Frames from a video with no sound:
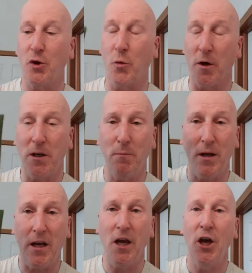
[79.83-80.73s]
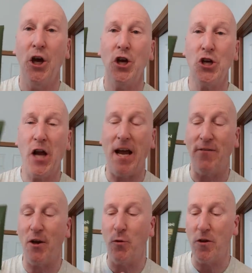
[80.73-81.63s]
So we're gonna be
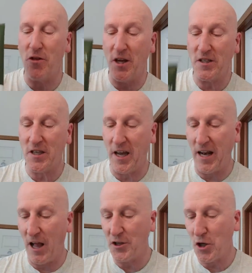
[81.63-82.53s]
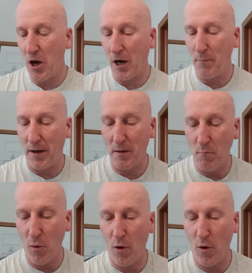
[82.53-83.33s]
shaving with this and I'll talk about